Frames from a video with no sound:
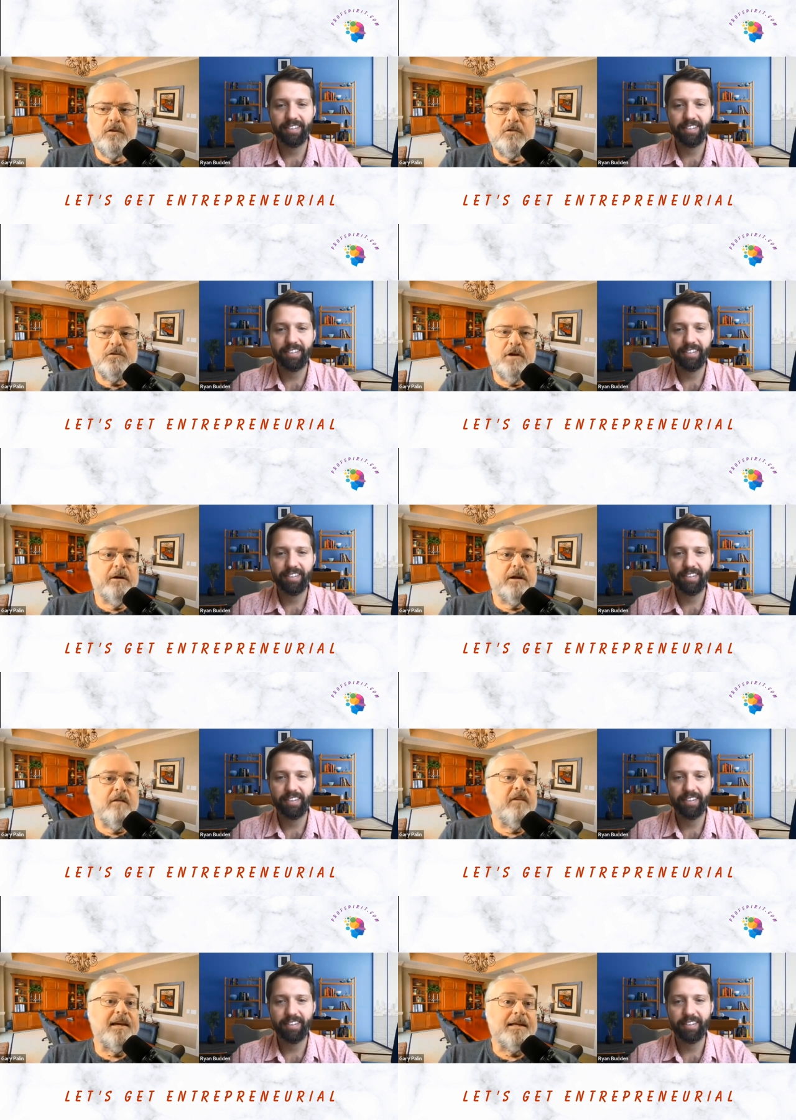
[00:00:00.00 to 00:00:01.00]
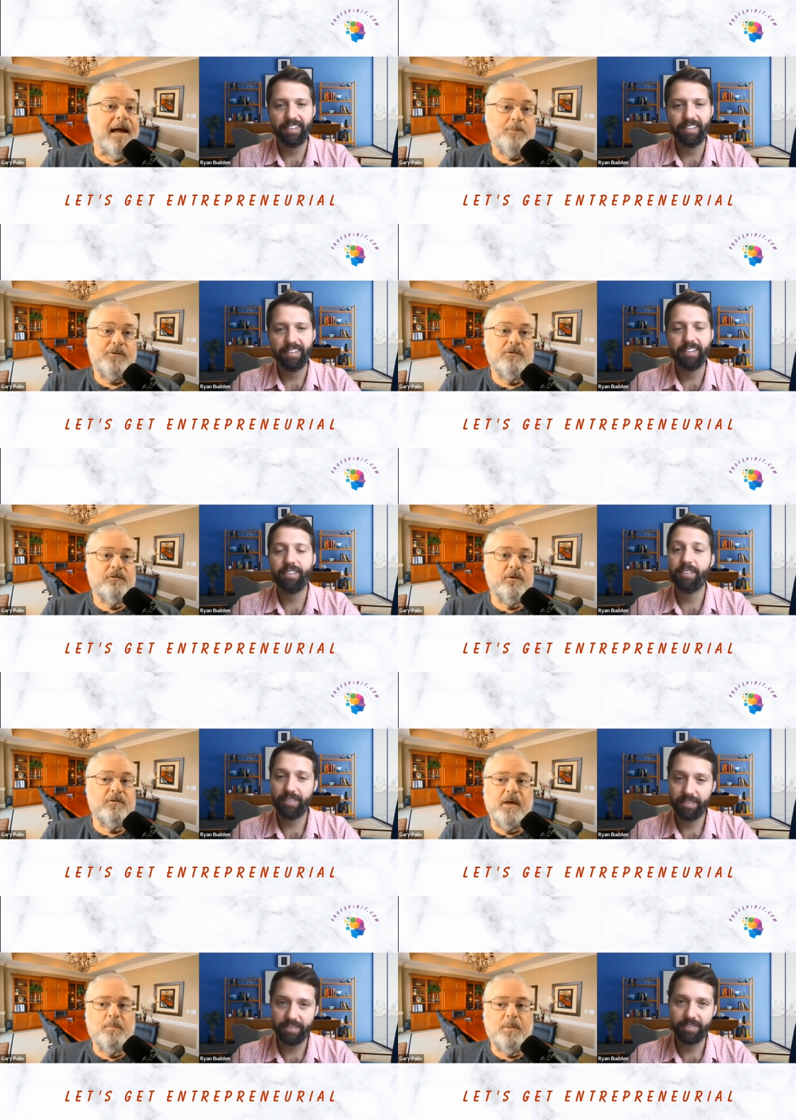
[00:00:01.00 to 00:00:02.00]
Speaker 1: vegetarian and vegan options, for
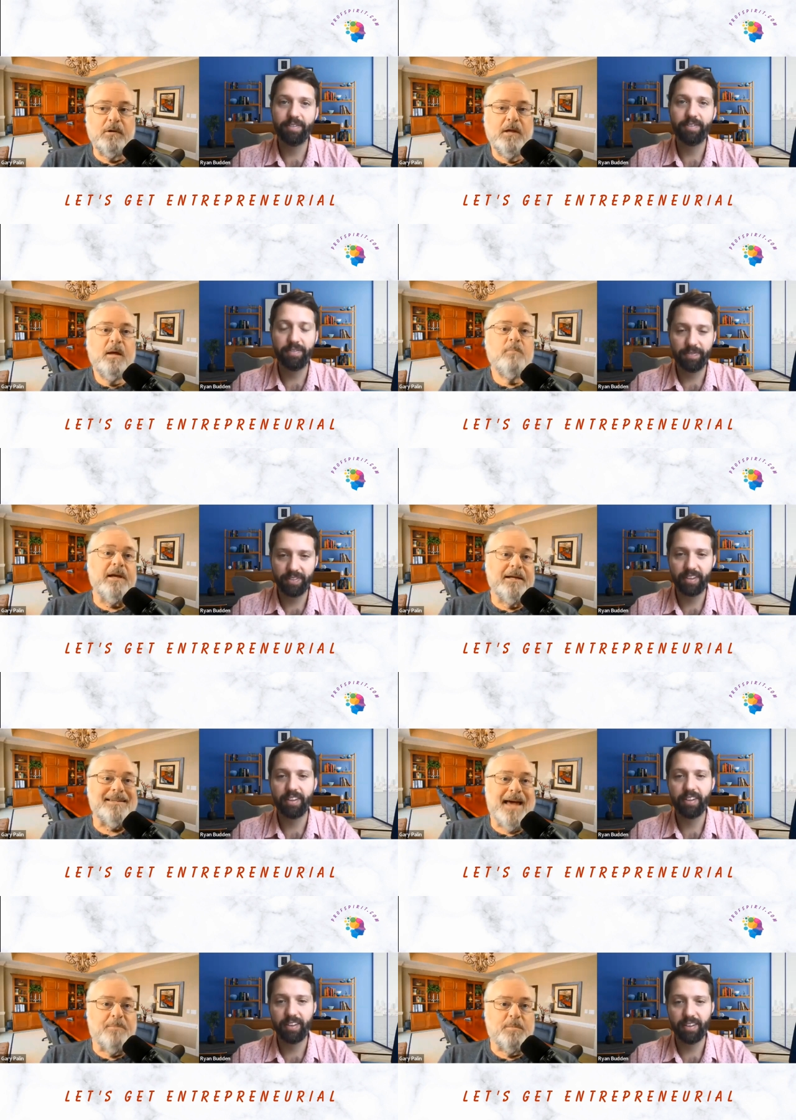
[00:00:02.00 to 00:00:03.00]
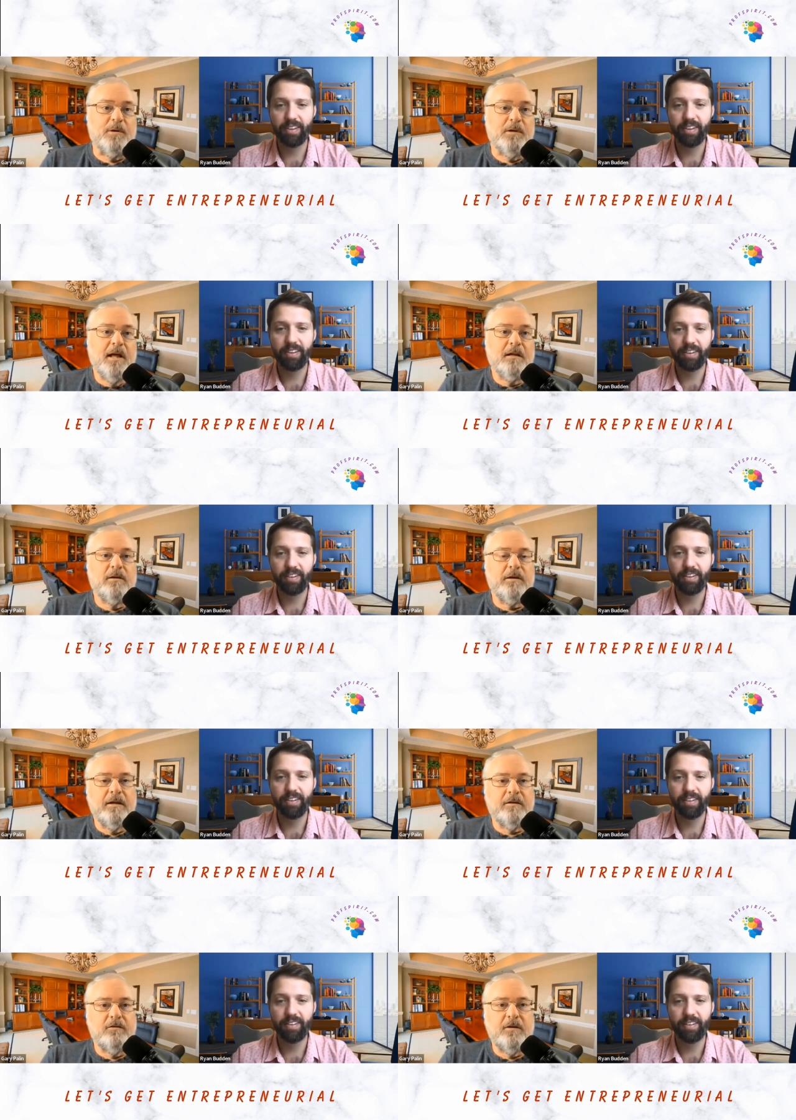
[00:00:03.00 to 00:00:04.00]
example, being adaptable,
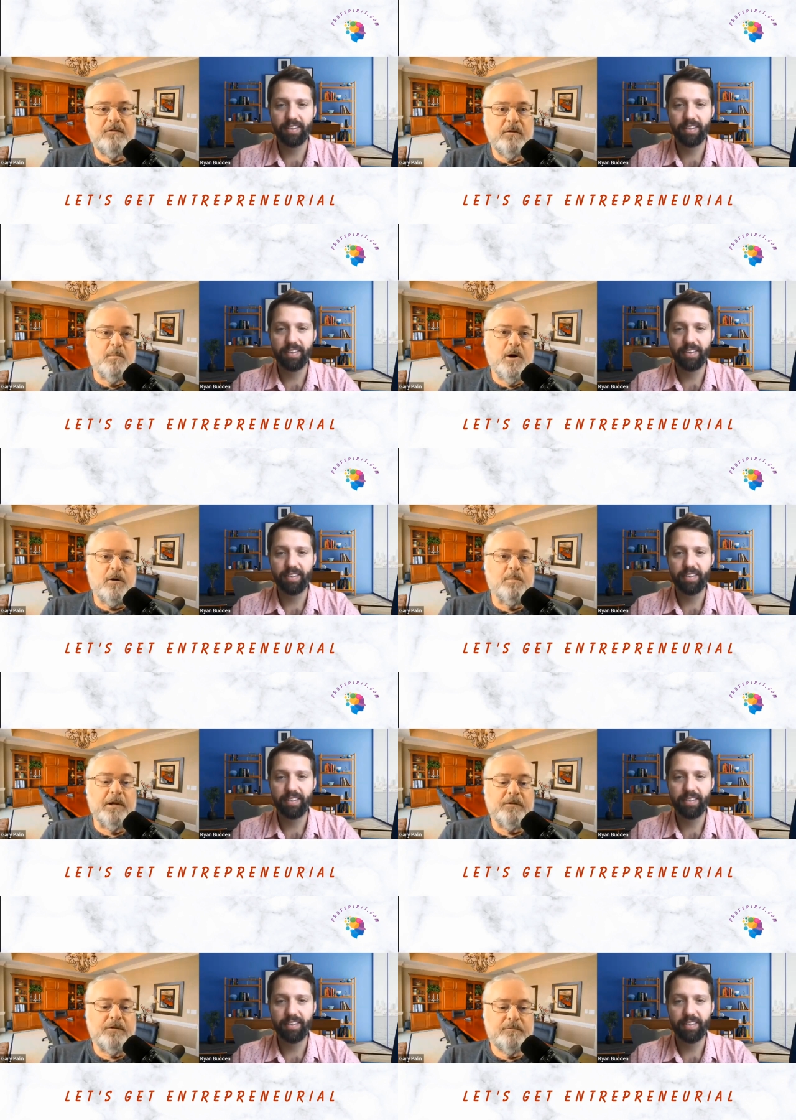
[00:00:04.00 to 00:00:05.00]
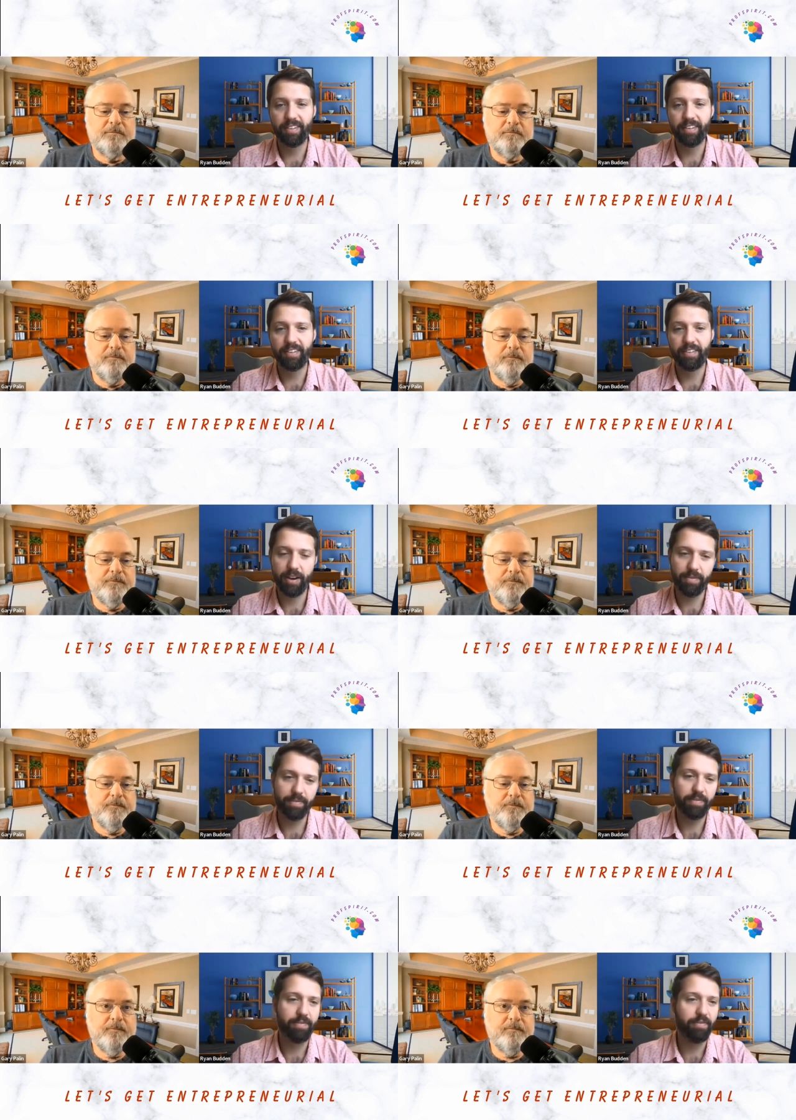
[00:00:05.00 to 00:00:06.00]
looking at the shifts of the marketplace.
Speaker 2: Right.
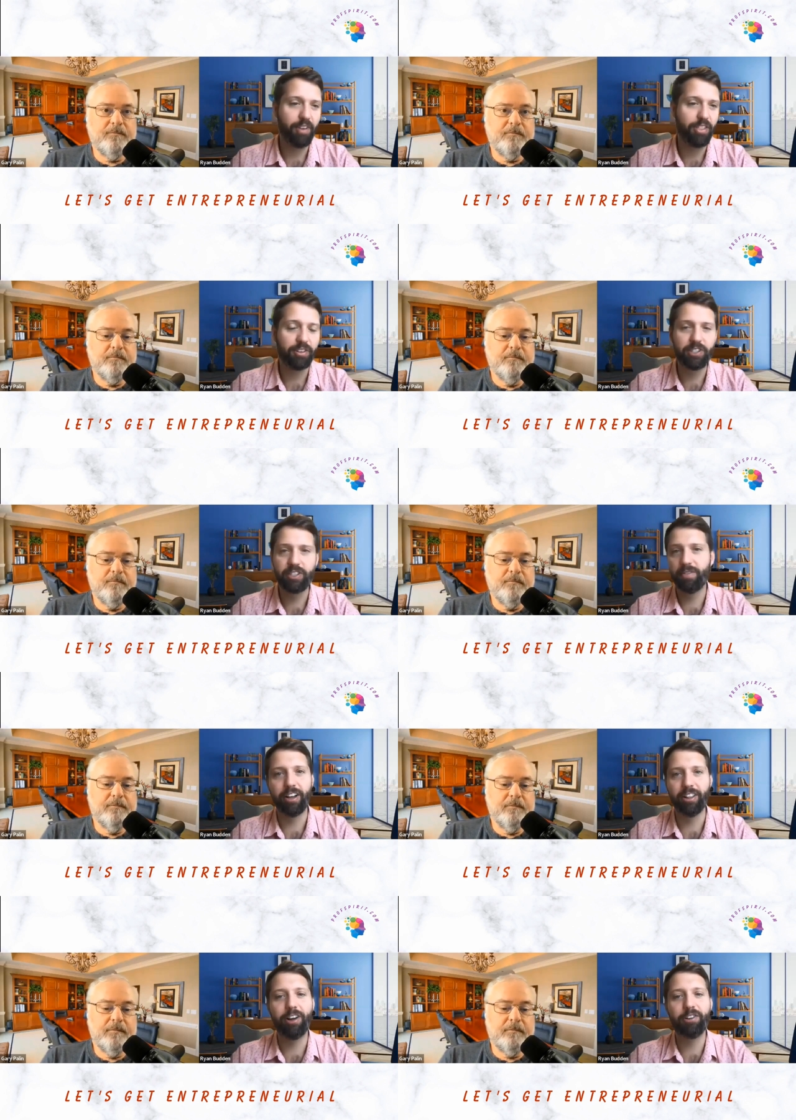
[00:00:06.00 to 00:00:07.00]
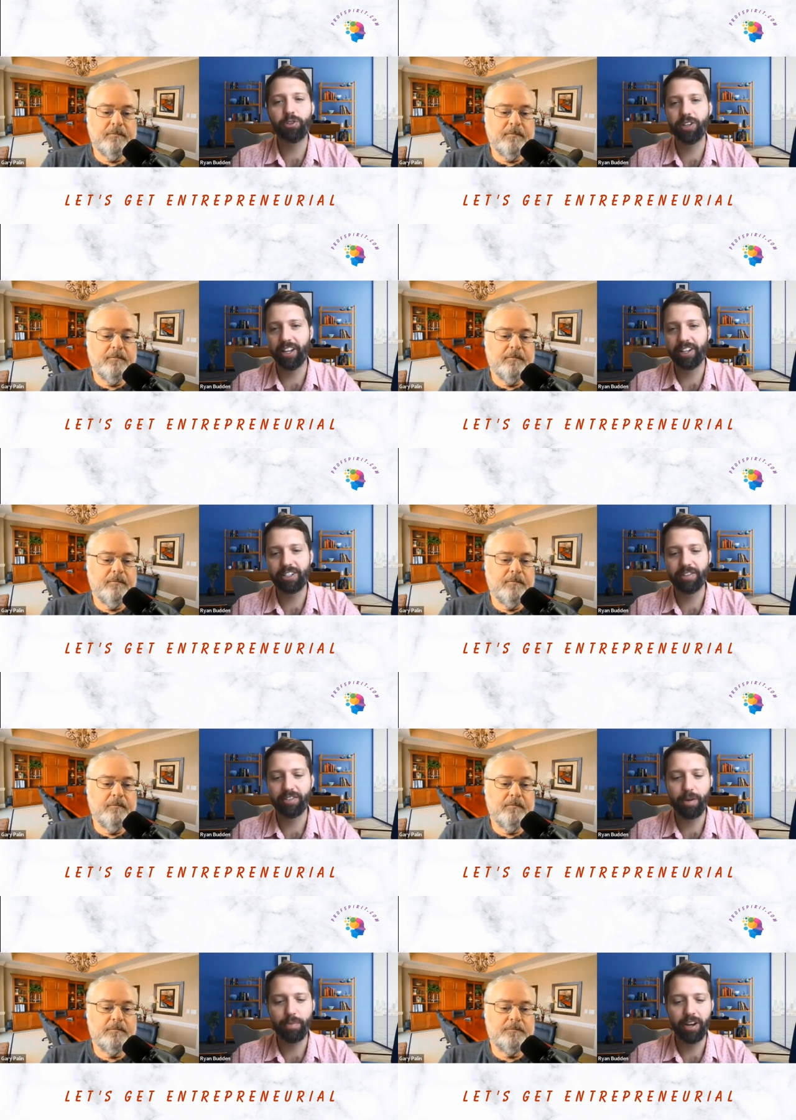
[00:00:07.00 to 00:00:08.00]
And there's a laundry list
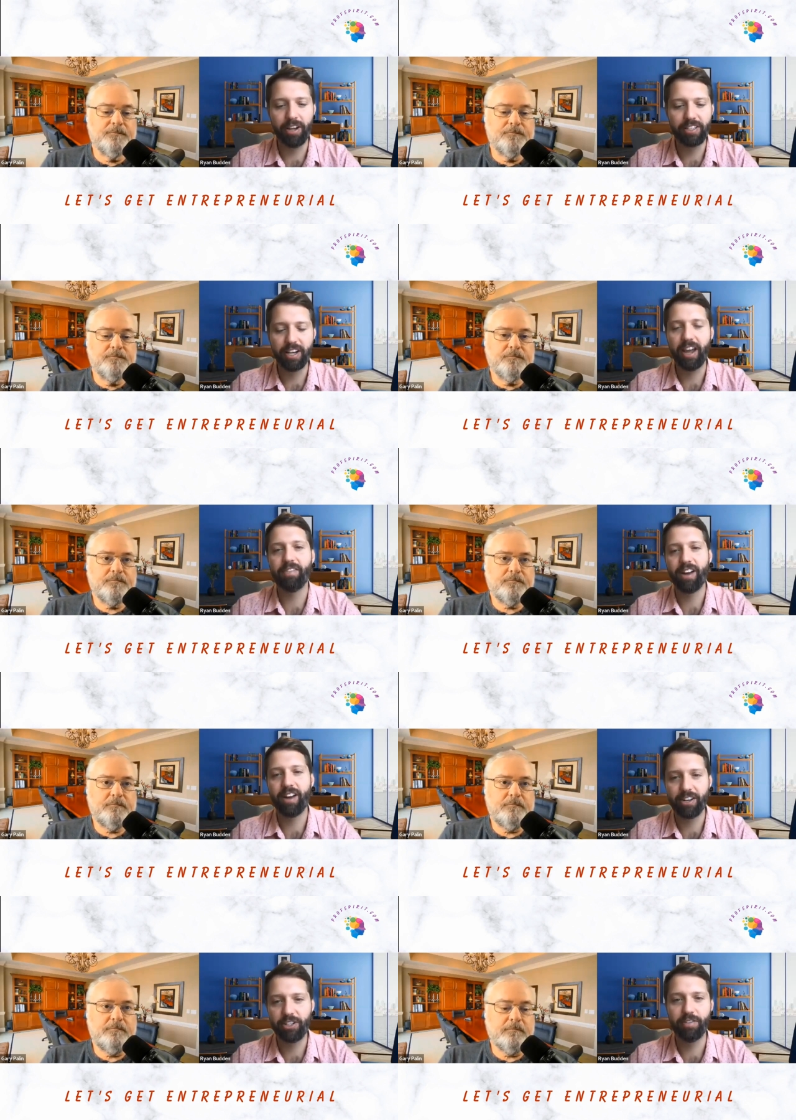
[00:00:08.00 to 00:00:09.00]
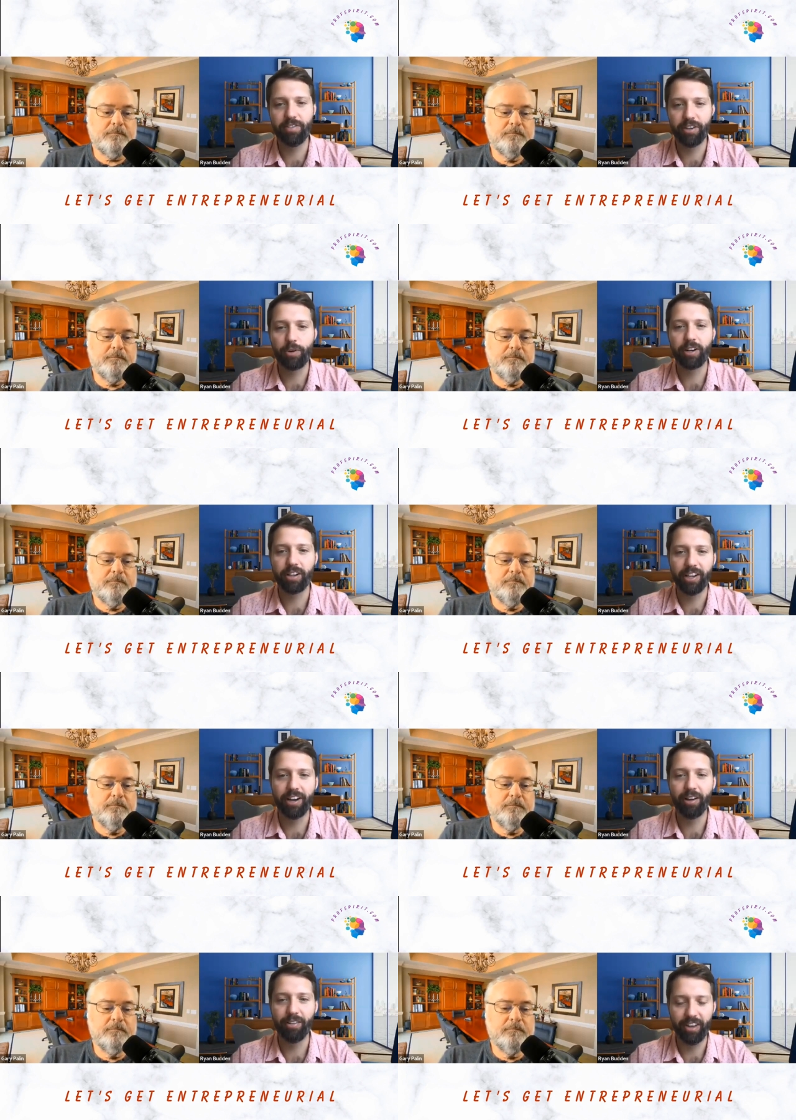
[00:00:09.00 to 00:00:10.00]
of companies that have not shifted quickly
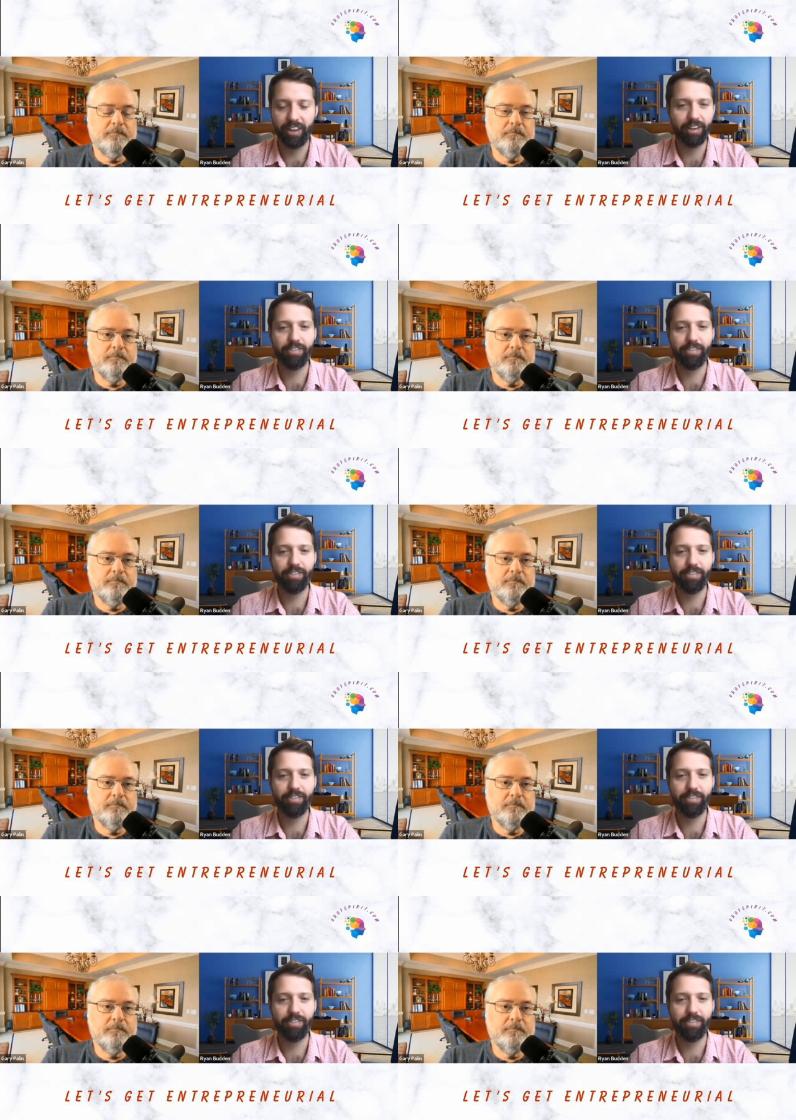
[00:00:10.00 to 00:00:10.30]
enough and